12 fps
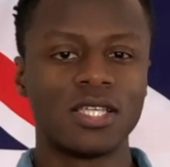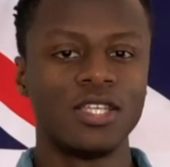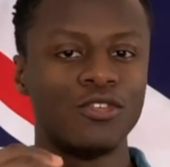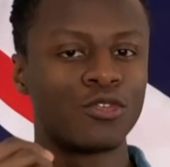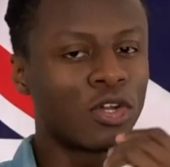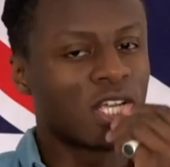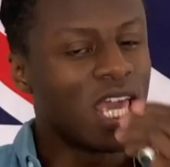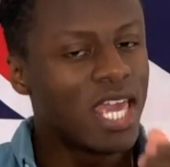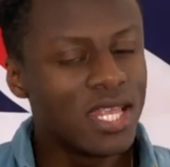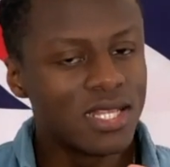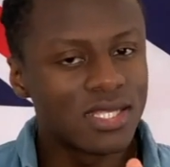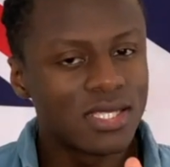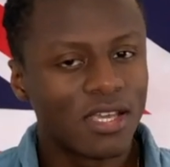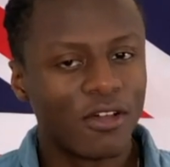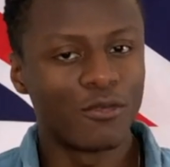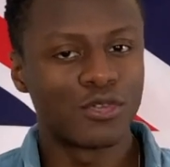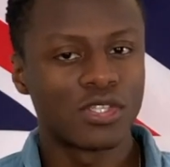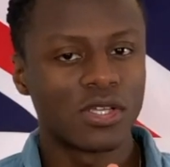You've got a hint
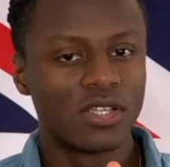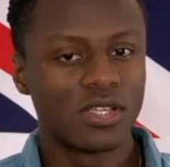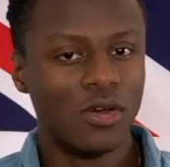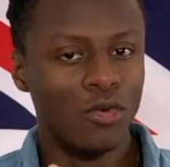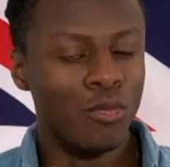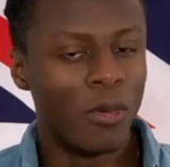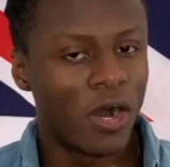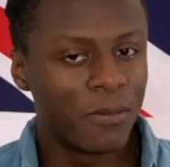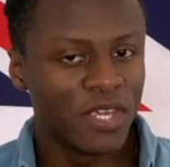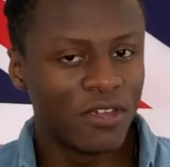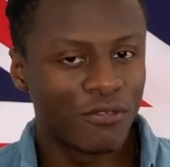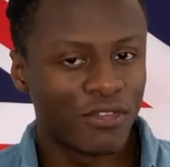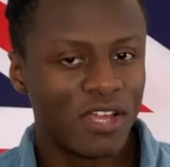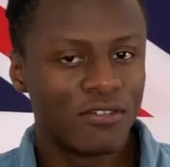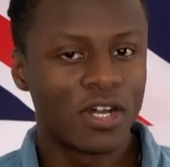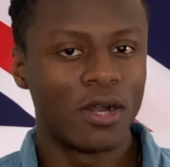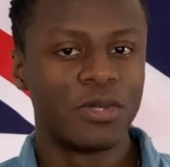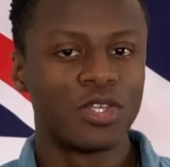of umami flavor
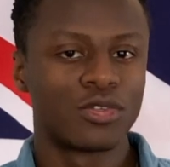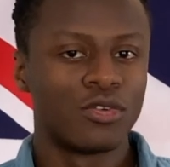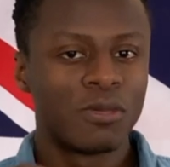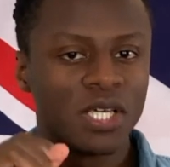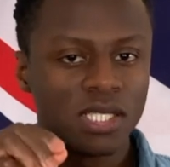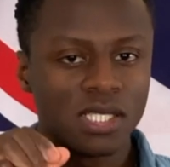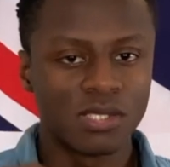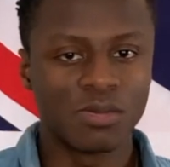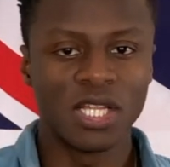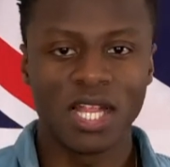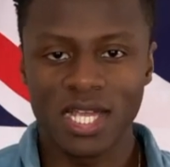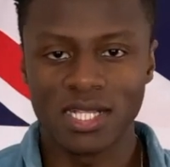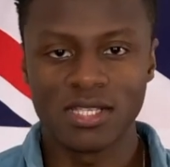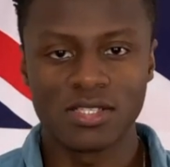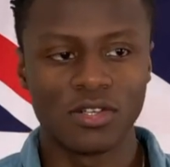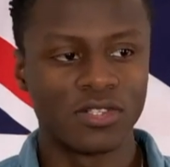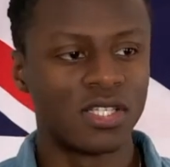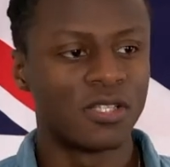coming through because it's been lightly
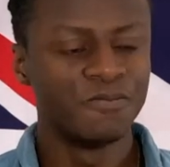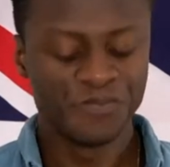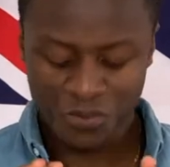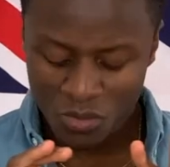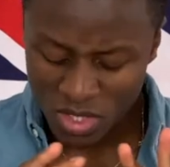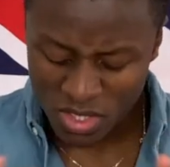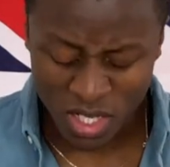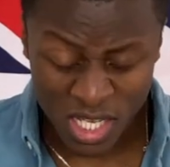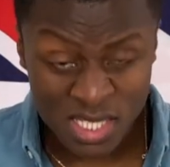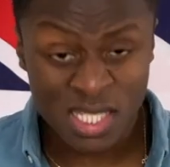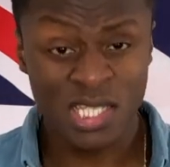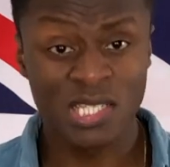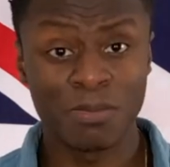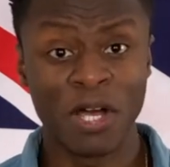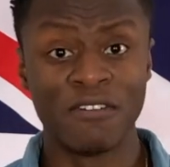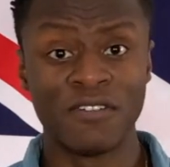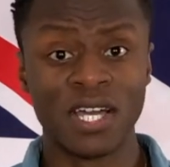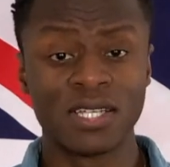salted. Guys, this is
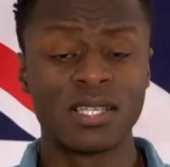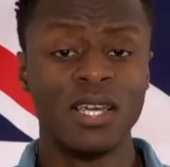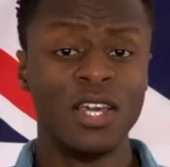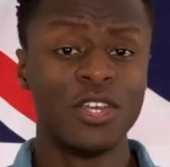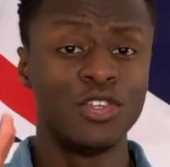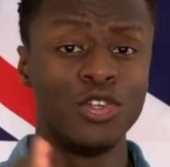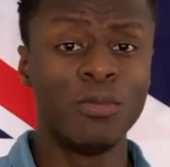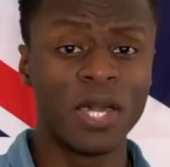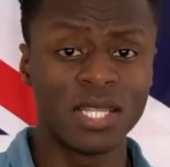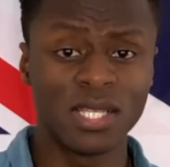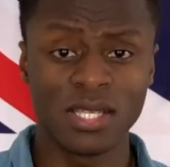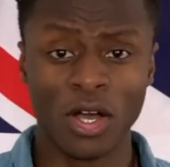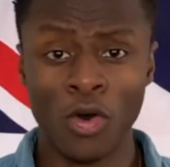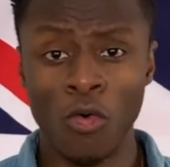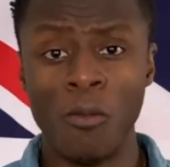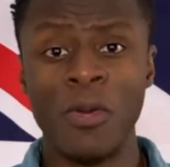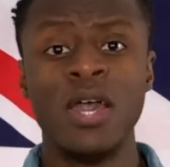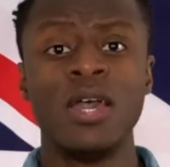perfect. You make this at
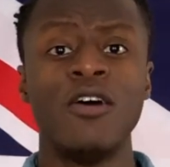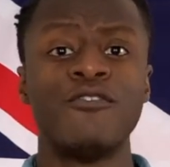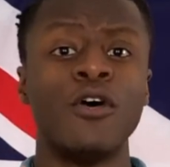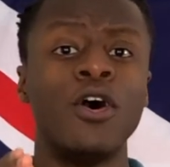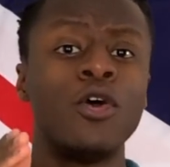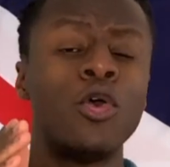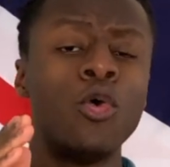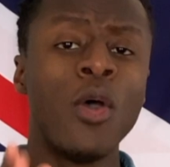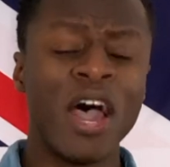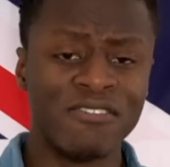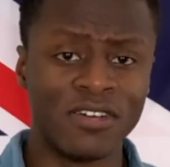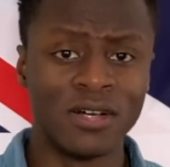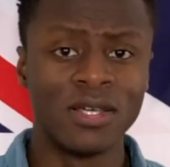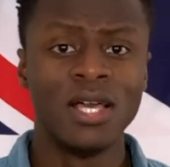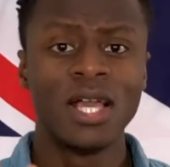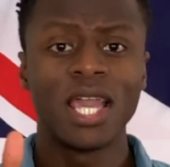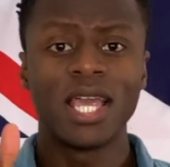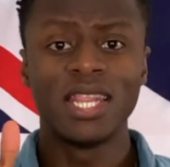home for whoever,
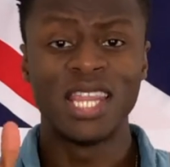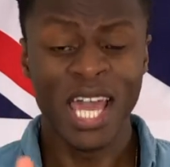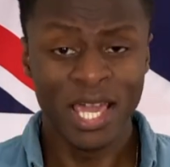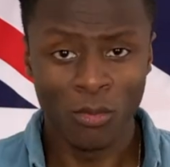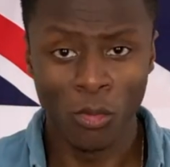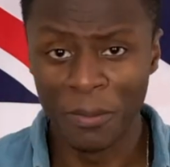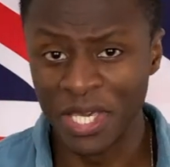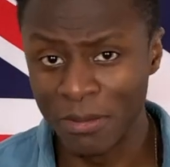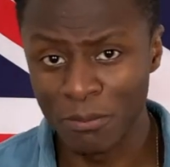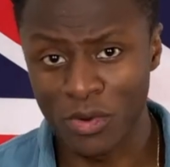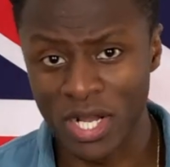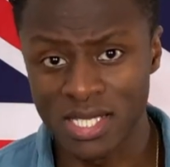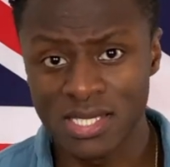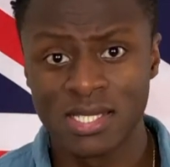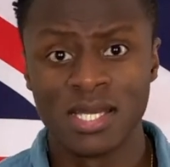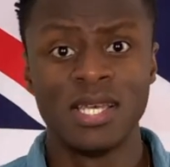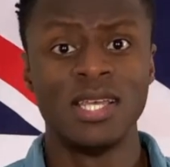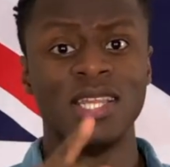they will be impressed.
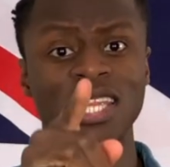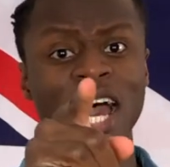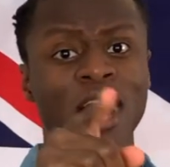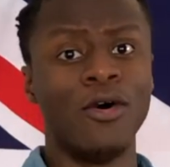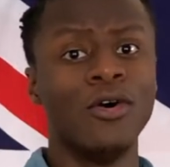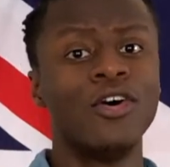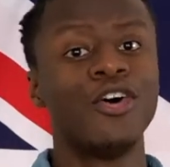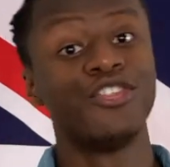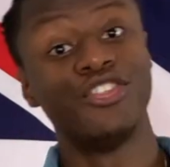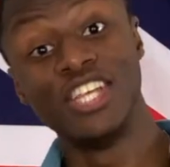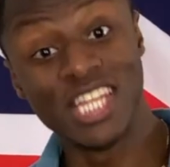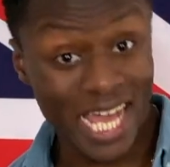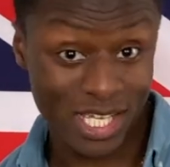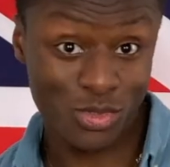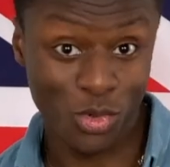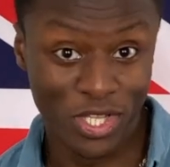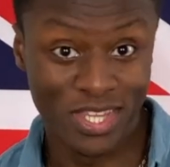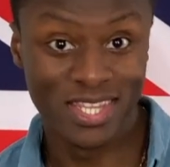Now, the next one.